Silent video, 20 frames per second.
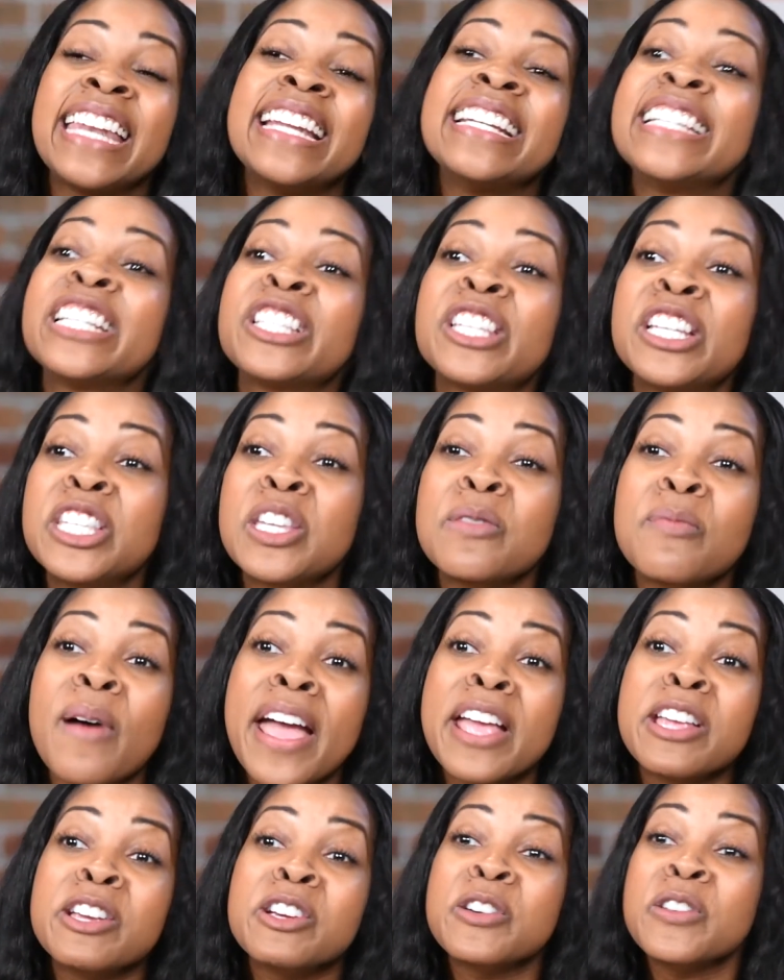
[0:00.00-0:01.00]
addition to my
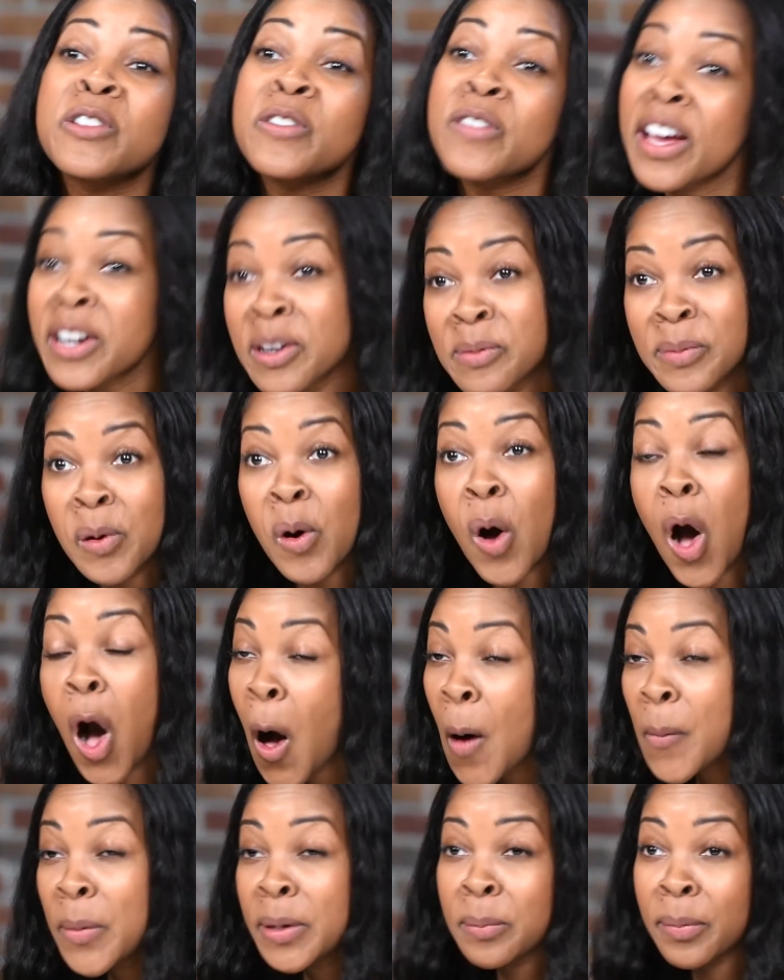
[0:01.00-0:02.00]
incredible
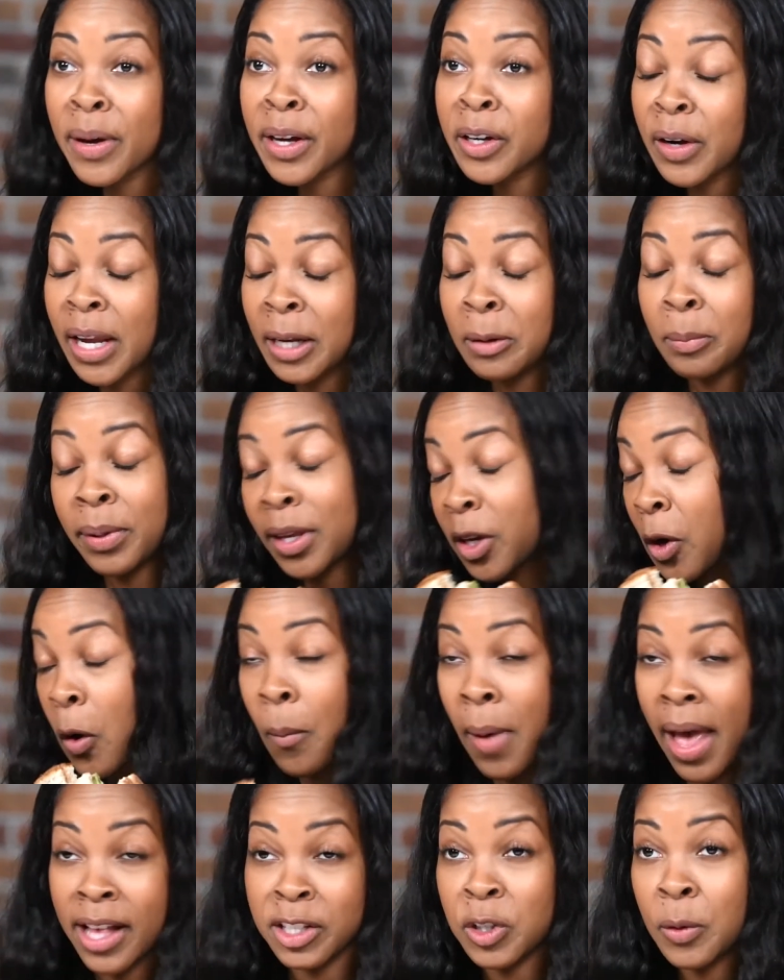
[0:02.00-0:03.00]
almond butter and pickle
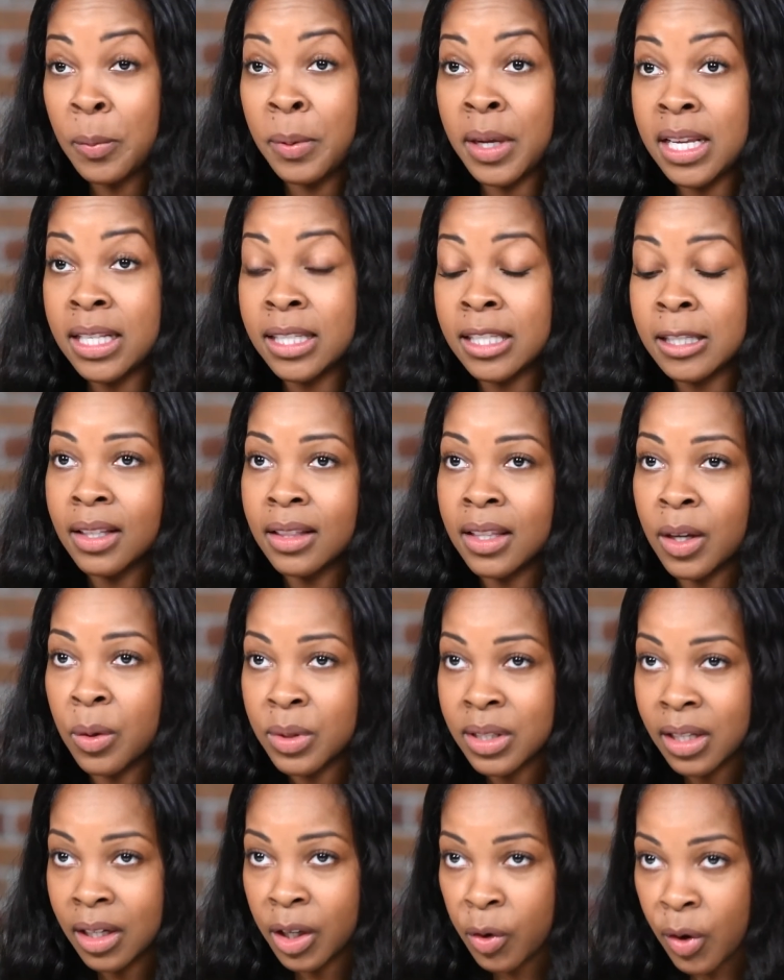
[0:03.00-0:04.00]
masterpiece, there was
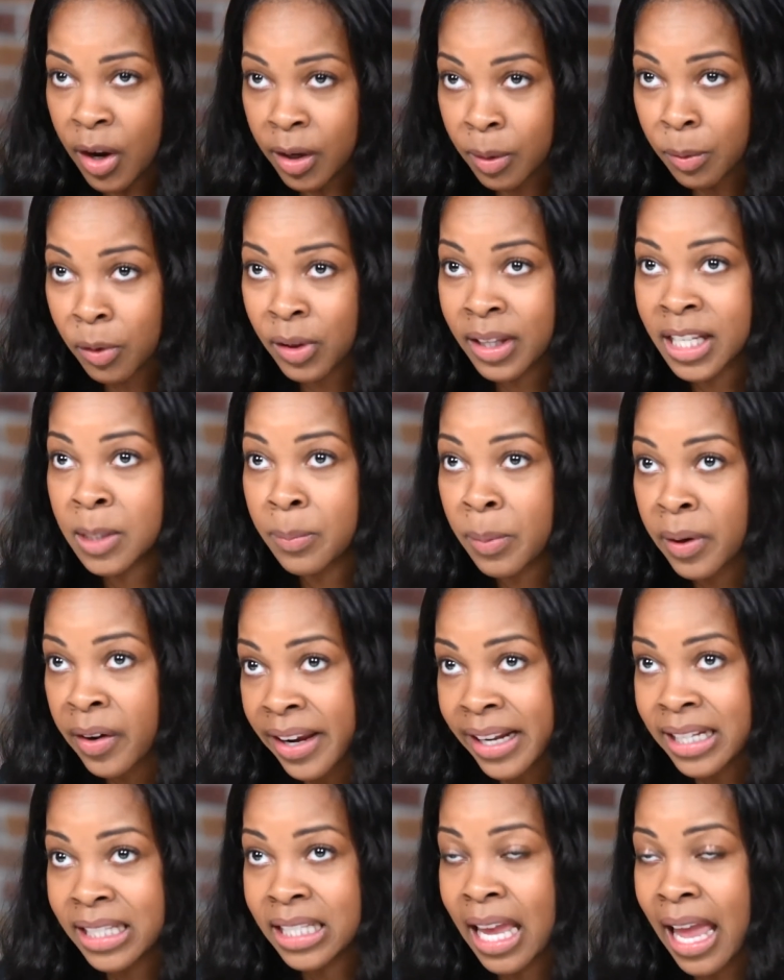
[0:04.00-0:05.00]
an incredible
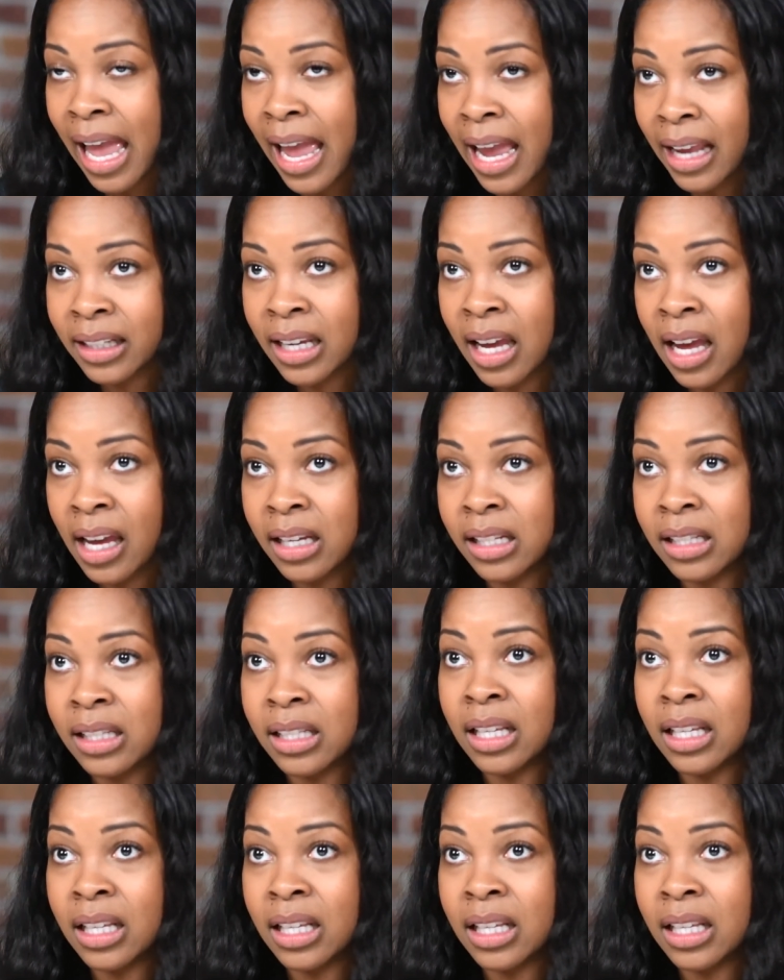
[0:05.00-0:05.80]
experience I had, guys.